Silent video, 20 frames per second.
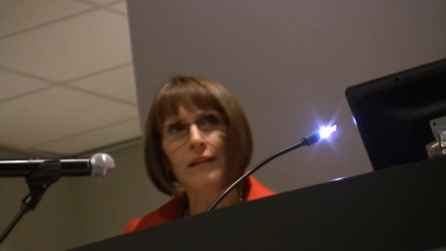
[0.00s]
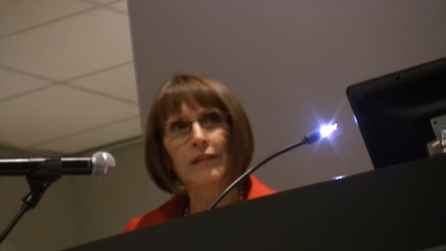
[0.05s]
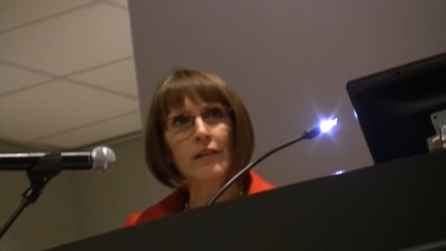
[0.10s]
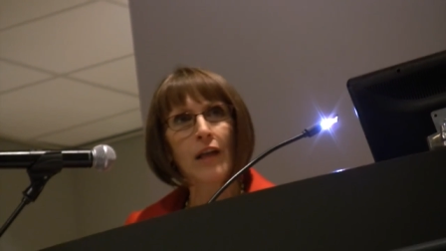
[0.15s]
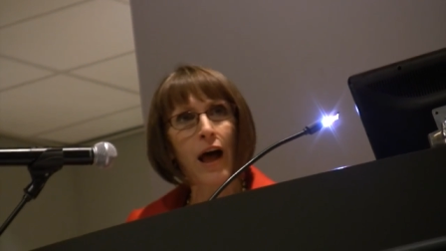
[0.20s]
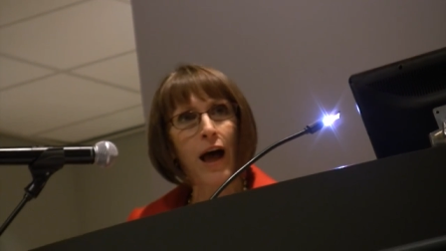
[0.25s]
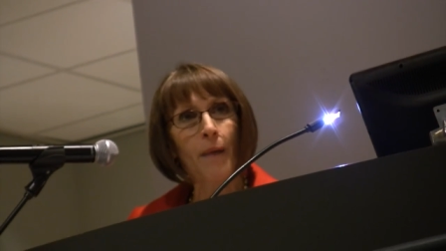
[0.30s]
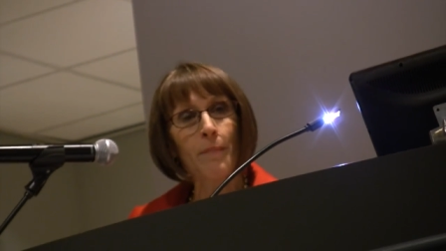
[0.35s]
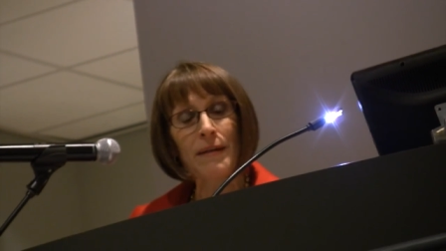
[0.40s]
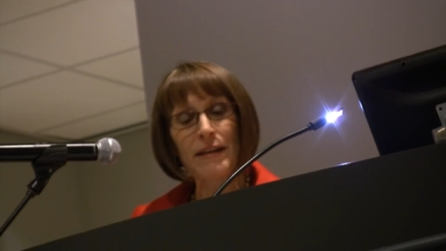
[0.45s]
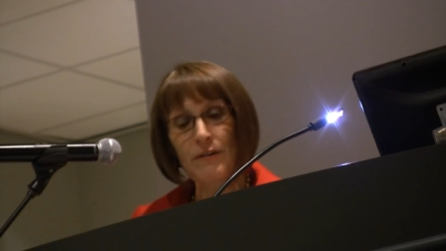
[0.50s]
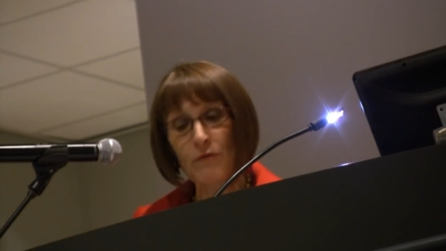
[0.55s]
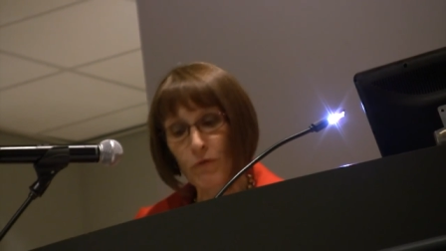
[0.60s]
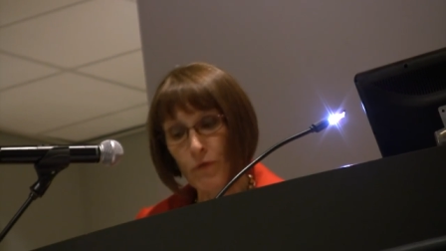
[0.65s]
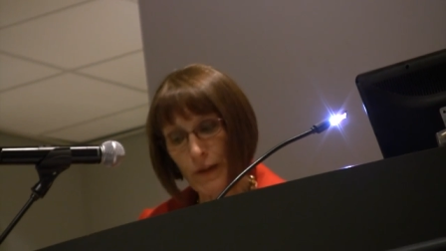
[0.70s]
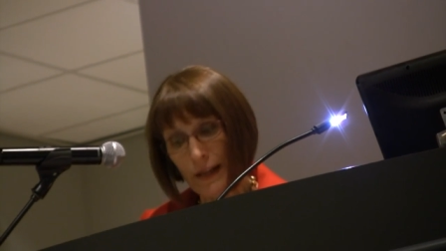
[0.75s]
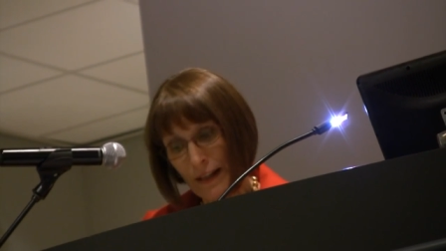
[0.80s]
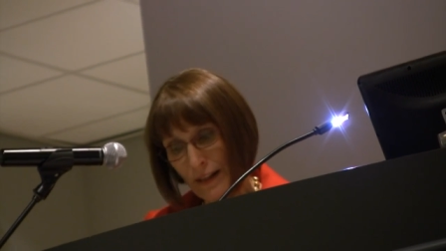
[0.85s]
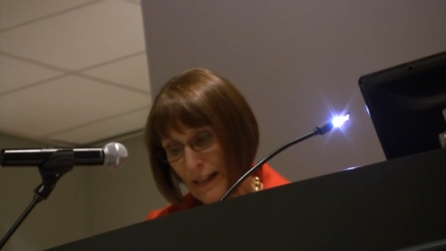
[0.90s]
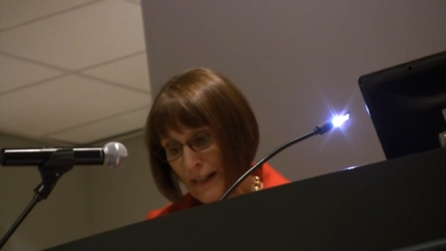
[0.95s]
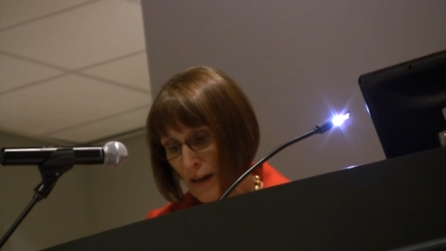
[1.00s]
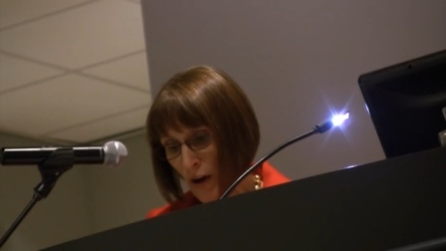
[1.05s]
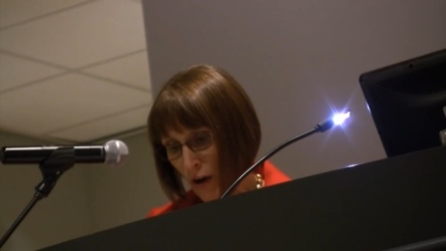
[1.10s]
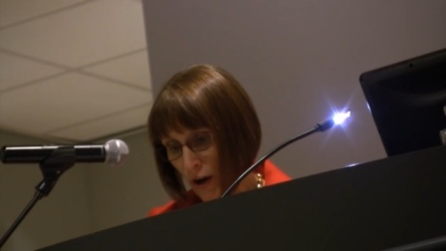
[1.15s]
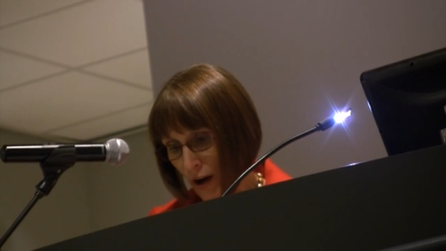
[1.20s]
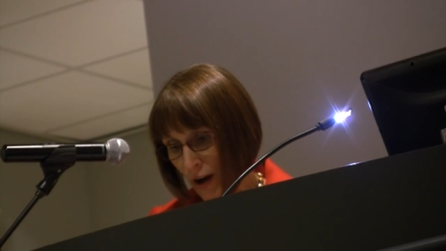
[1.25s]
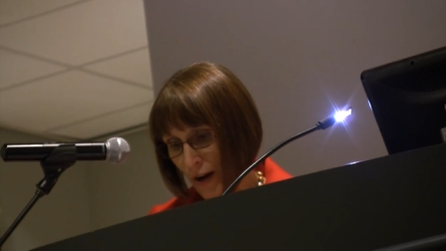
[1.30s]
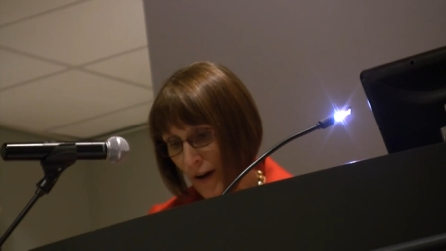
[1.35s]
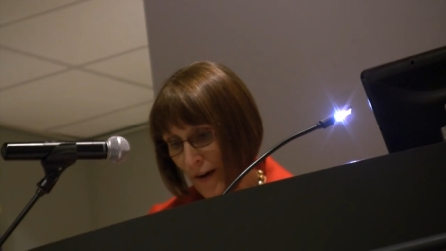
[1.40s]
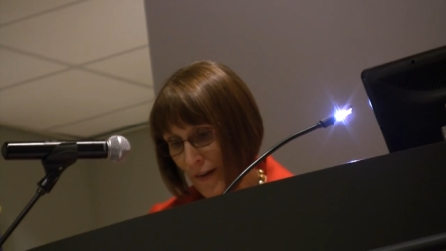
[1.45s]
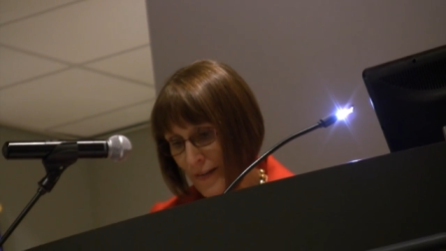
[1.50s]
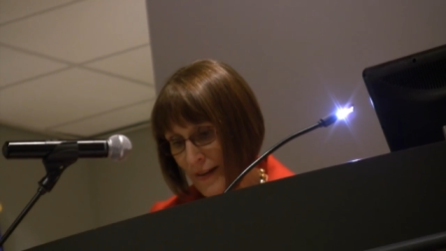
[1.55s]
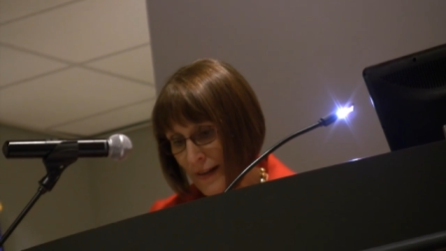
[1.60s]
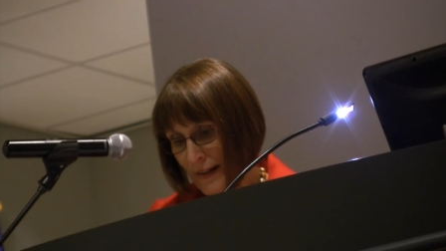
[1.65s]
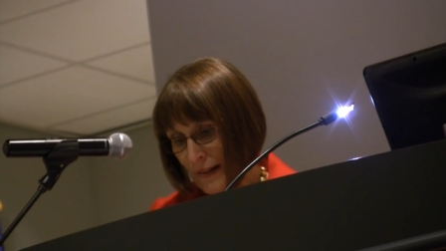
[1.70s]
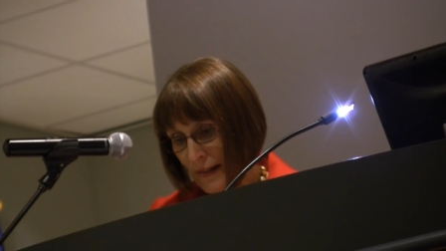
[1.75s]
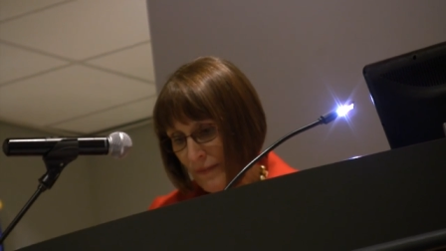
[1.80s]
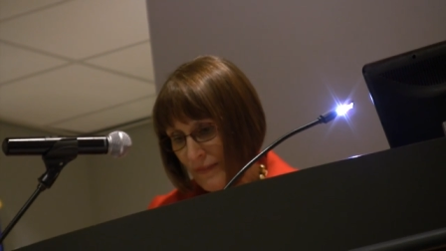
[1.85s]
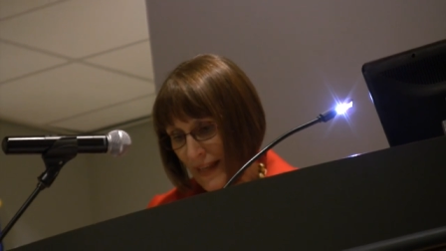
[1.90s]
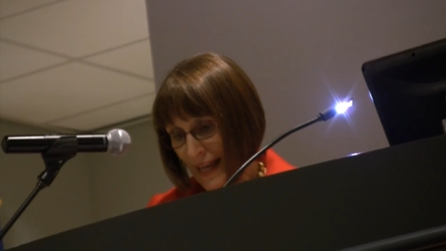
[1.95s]
lobbied really hard
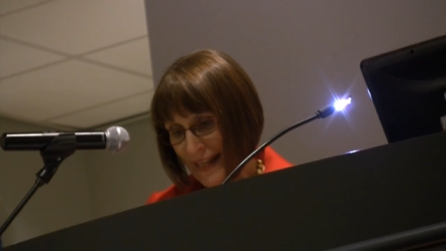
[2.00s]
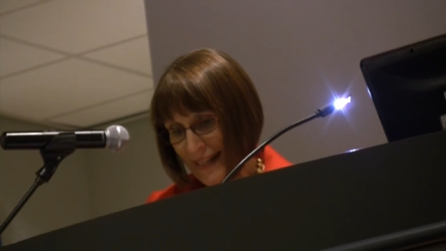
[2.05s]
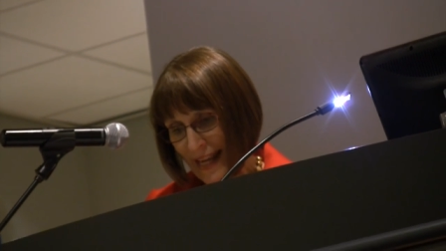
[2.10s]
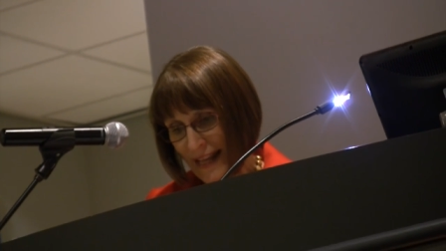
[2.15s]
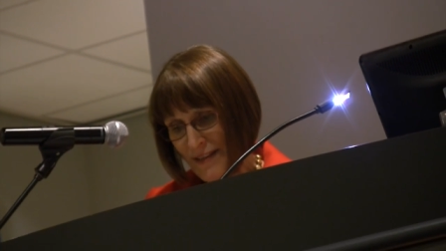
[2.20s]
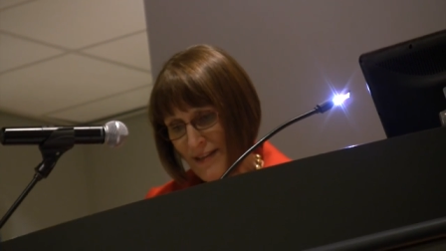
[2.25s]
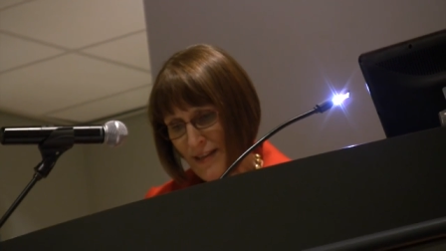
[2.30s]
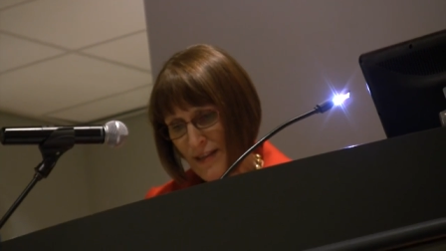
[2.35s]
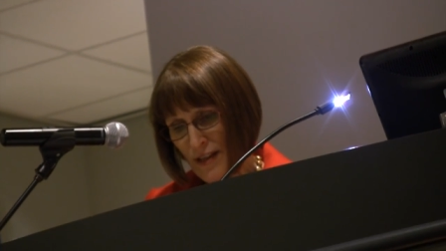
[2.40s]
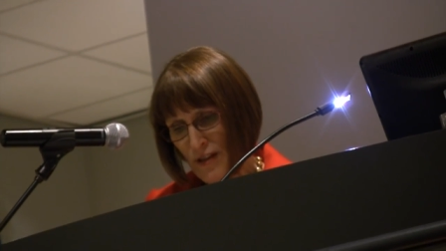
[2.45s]
against